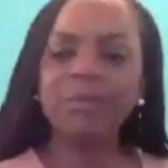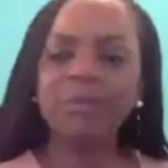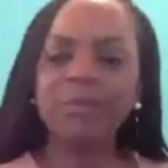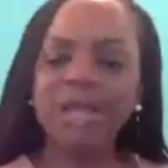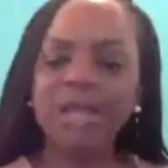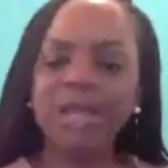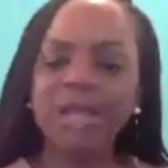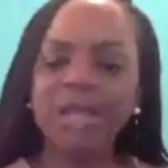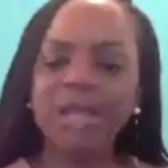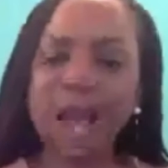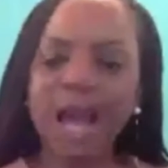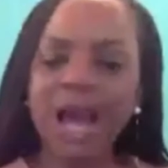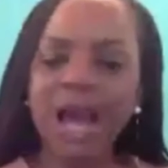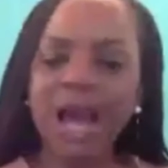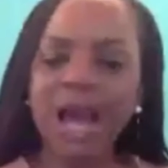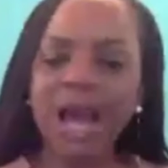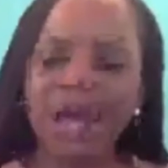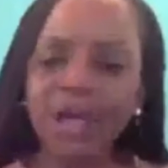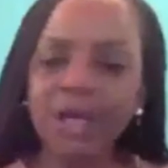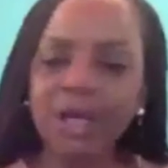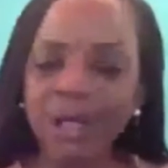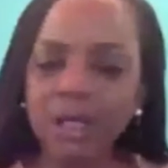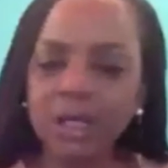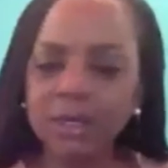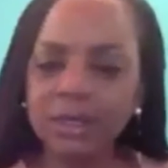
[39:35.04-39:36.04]
I'm not
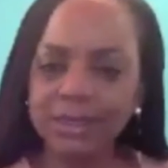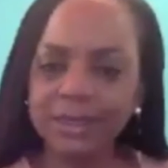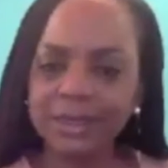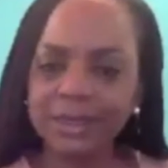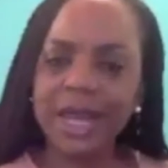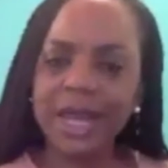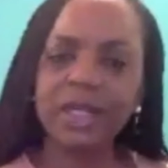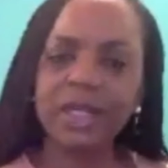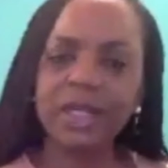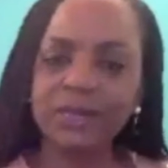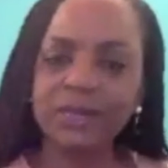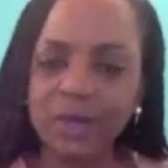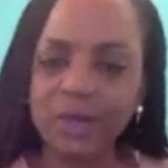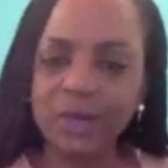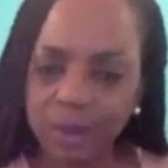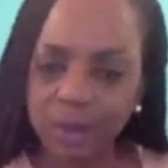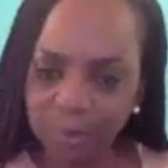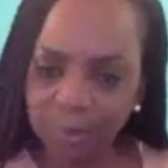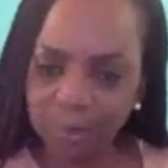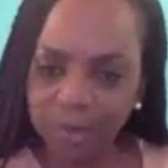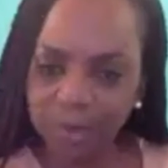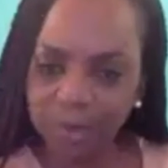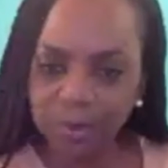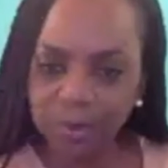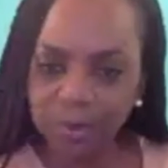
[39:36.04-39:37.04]
going to stand in
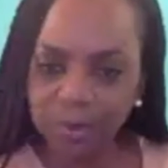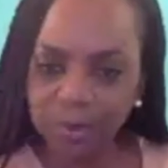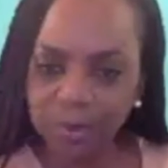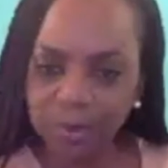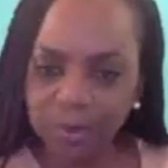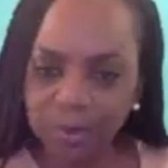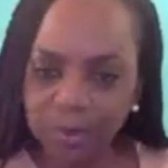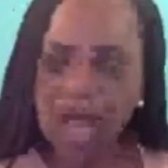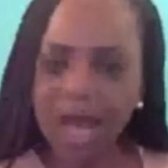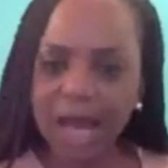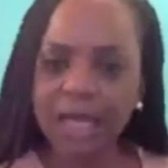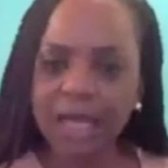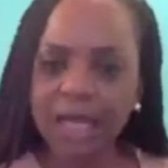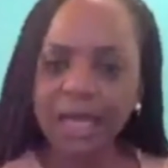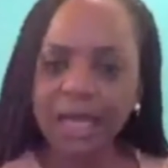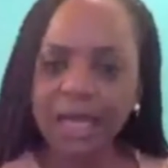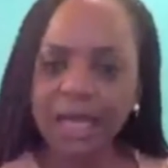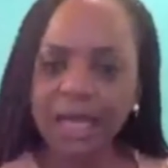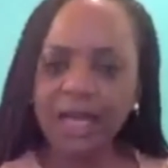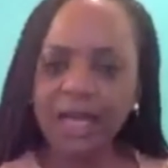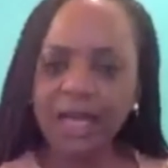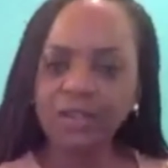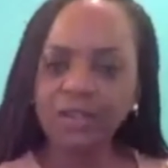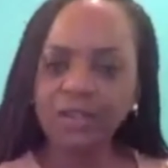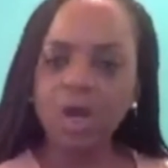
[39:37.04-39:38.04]
front of the people of
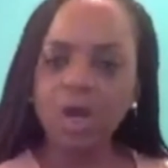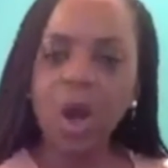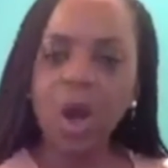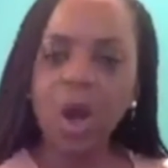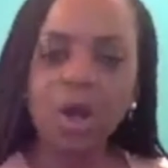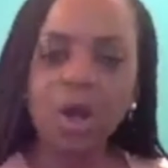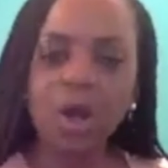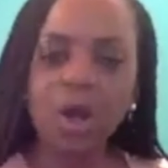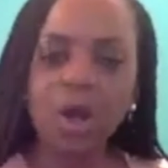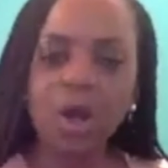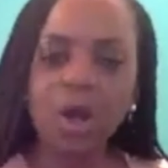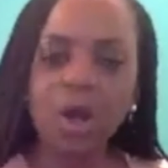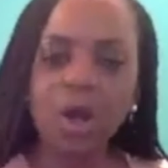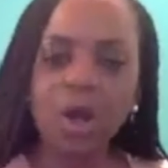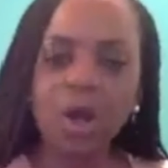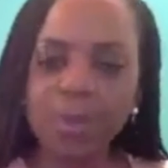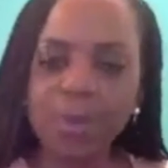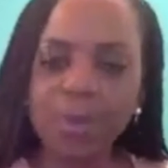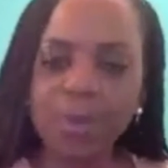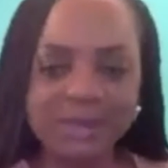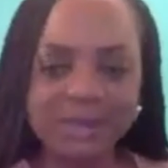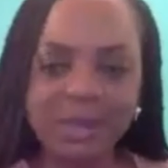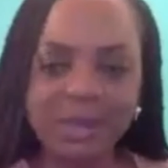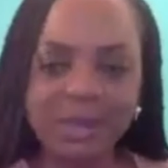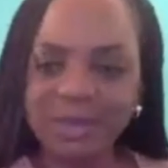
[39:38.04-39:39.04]
God and
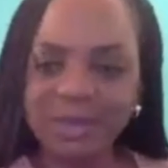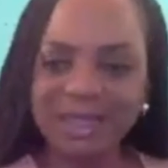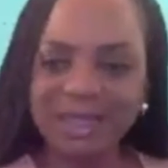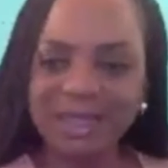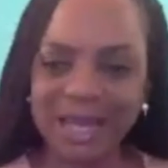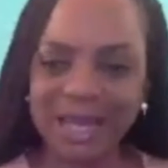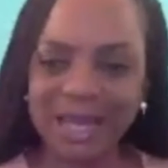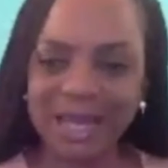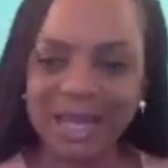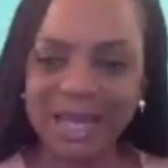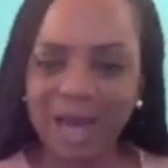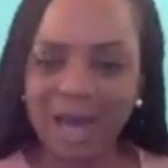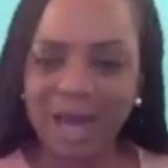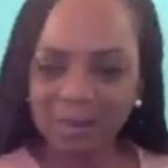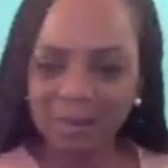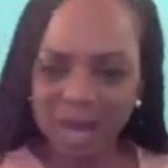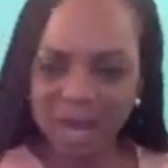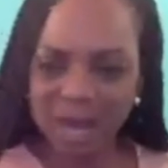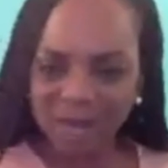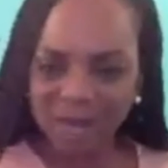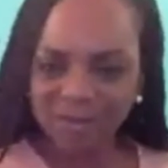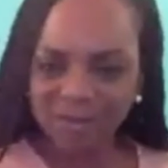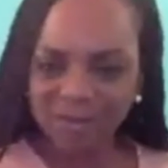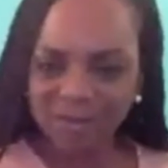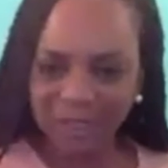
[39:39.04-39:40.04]
talk about something
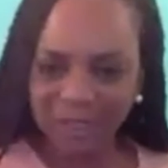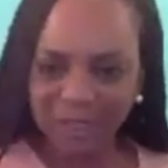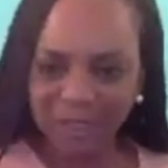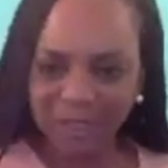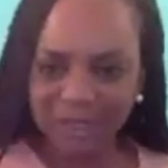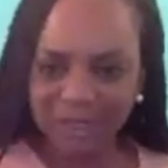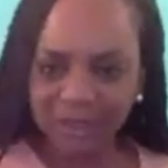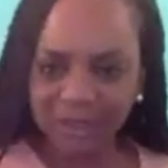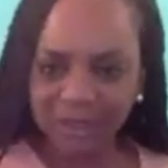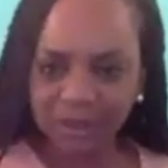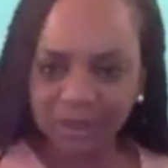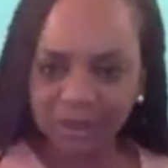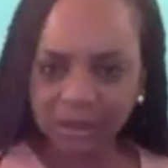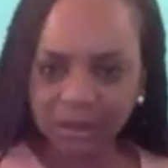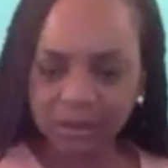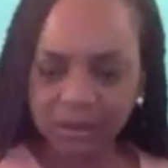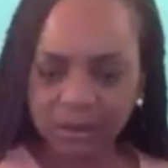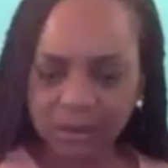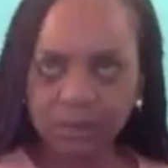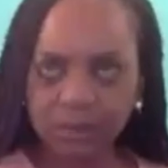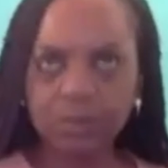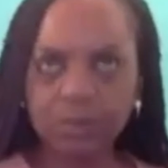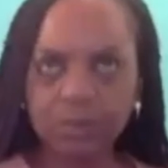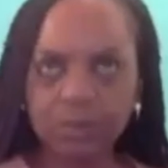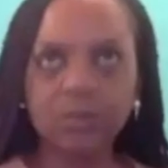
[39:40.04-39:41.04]
that I'm not
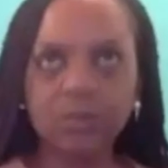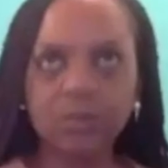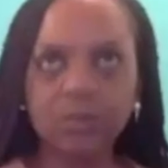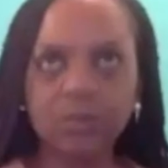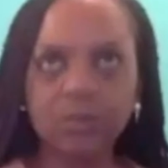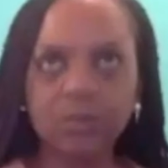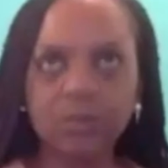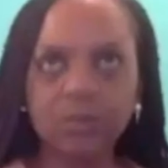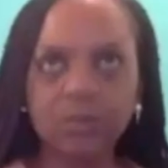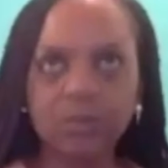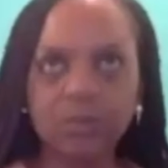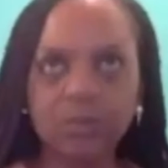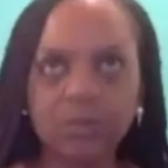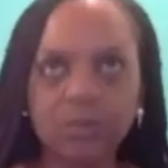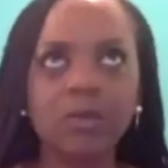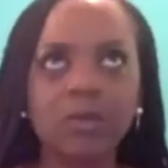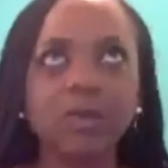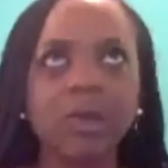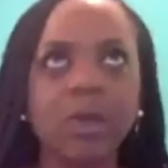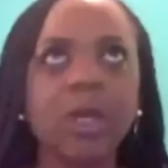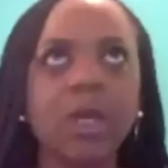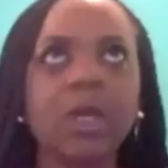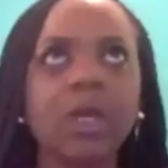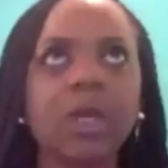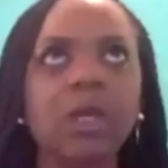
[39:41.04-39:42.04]
feeling. Right.
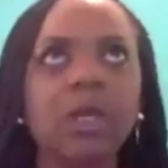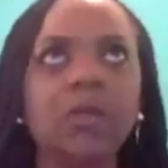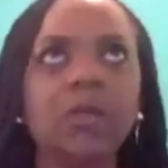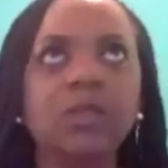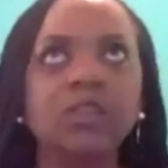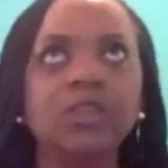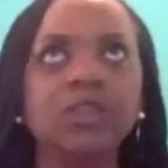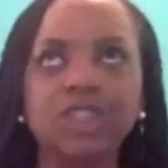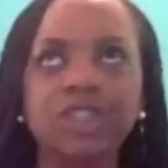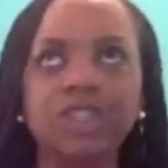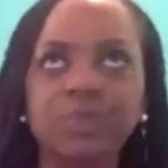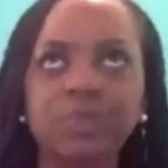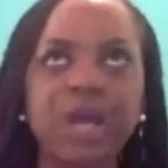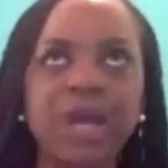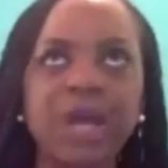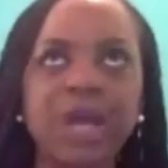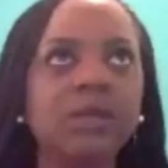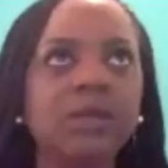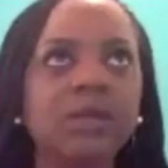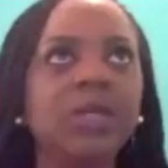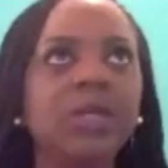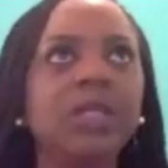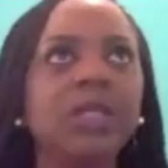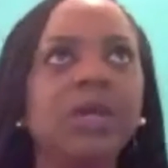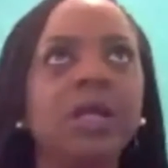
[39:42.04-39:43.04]

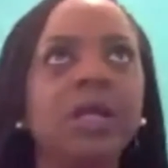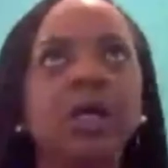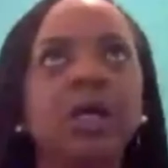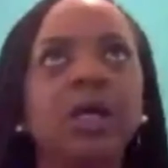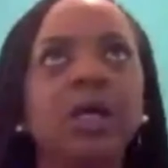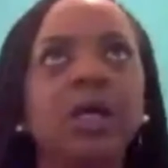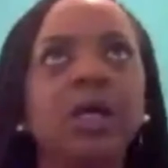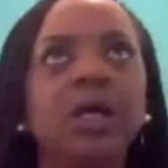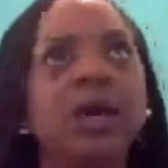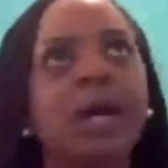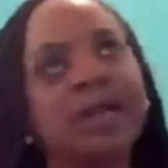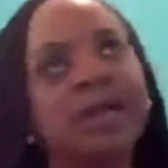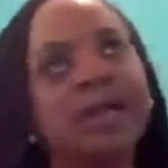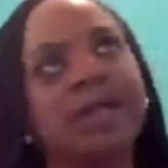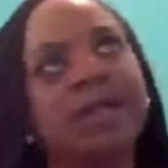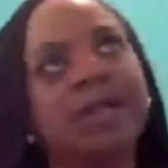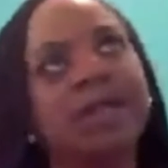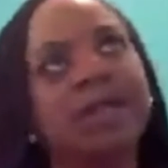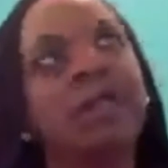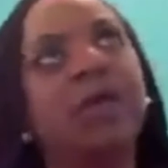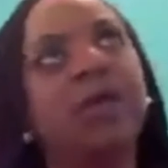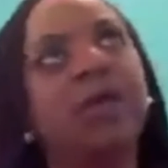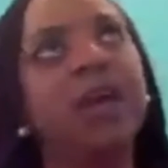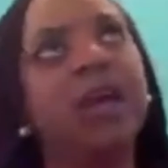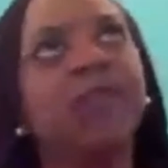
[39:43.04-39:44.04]
So she begged me, and uh,
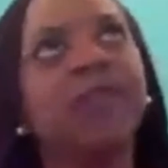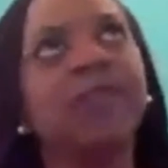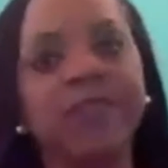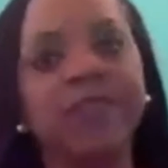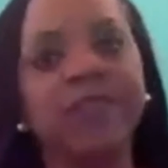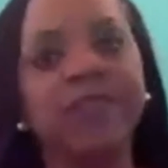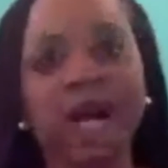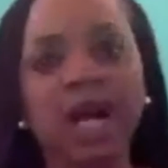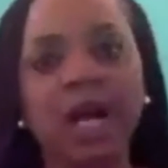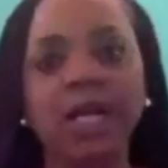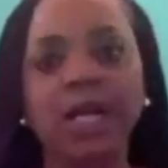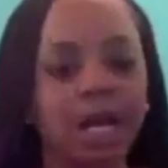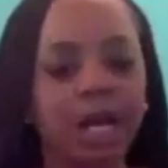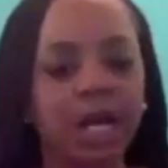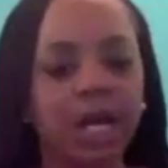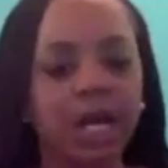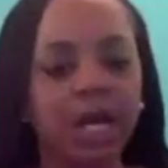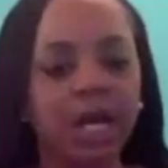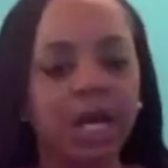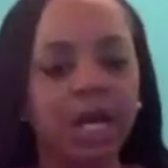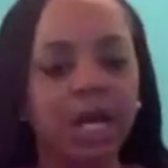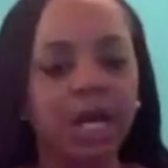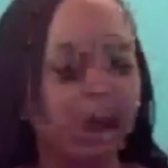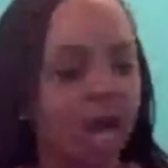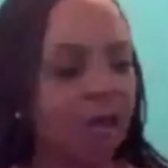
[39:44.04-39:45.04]
I said, okay,
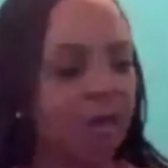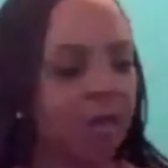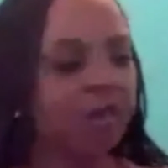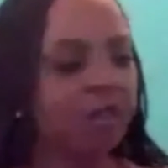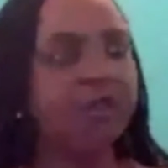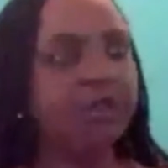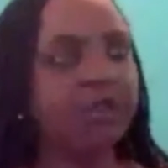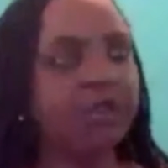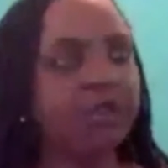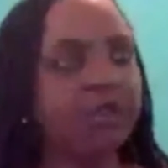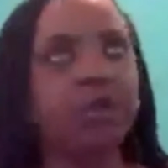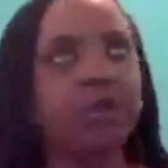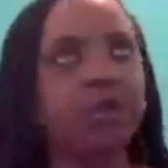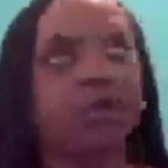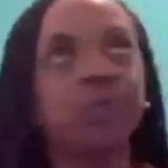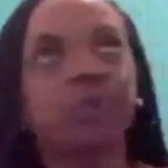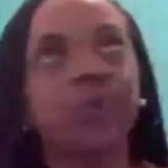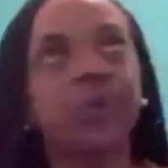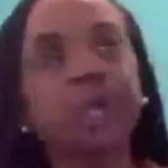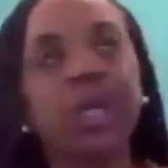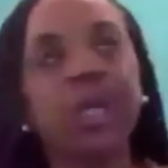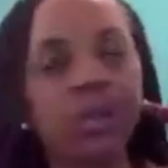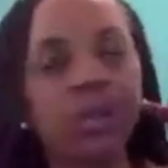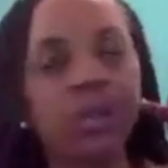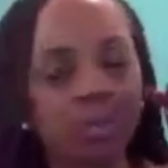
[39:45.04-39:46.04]
fine. I'm just going to
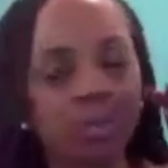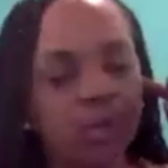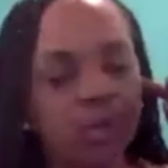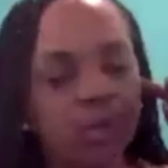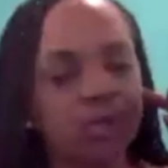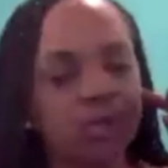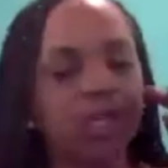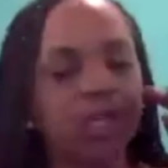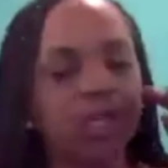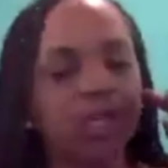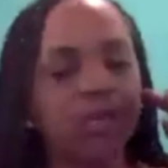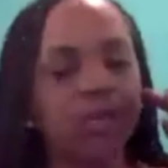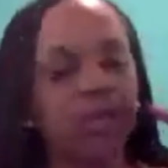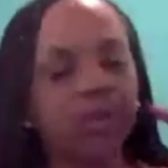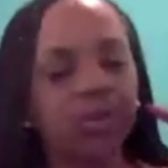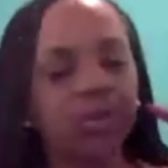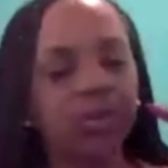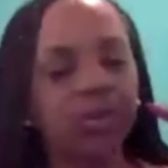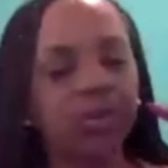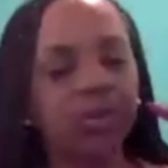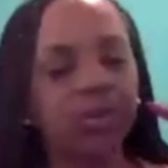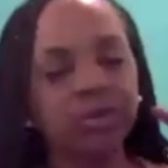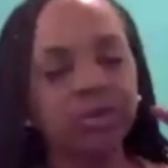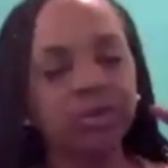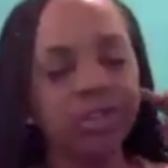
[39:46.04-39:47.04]
read the book of
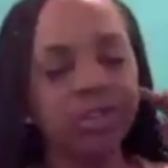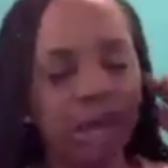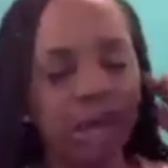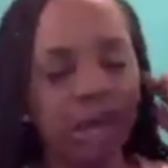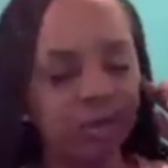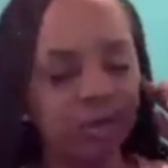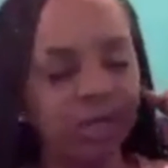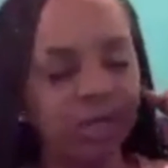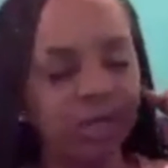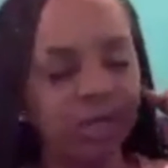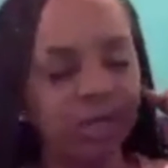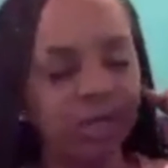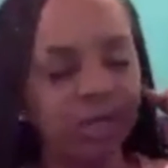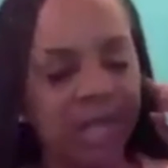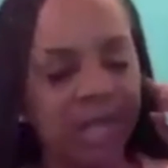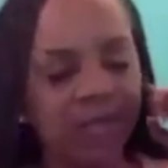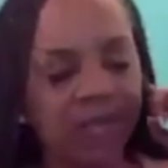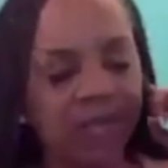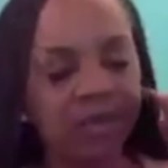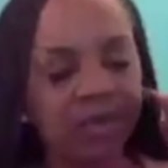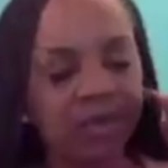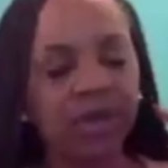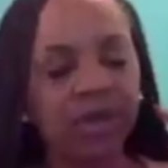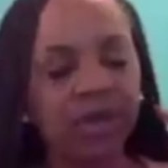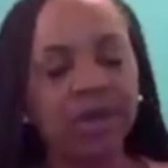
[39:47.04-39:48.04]
Hebrews, chapter
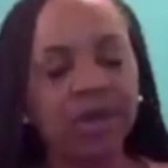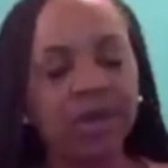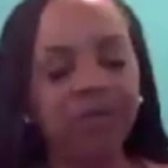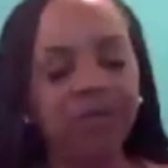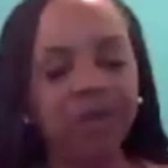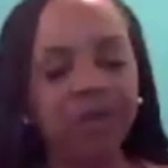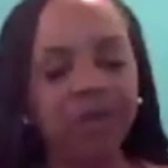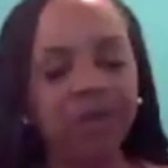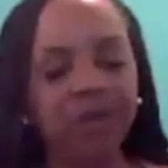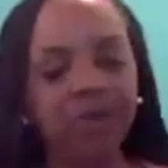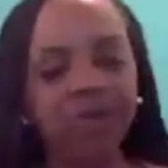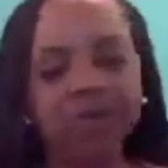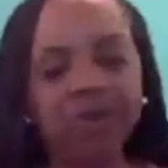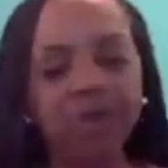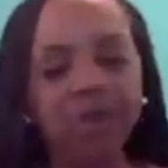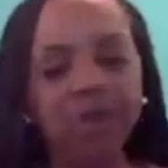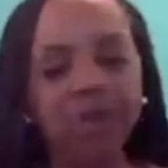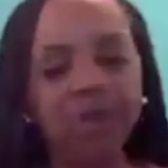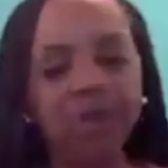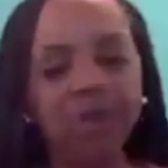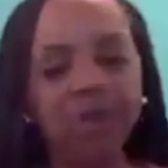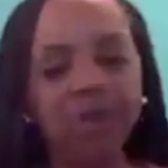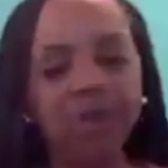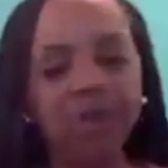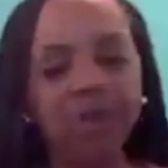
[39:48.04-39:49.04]
11, verse
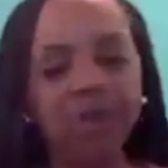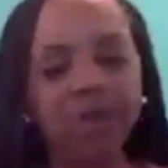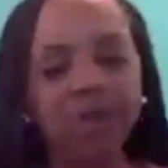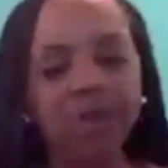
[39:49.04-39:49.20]
number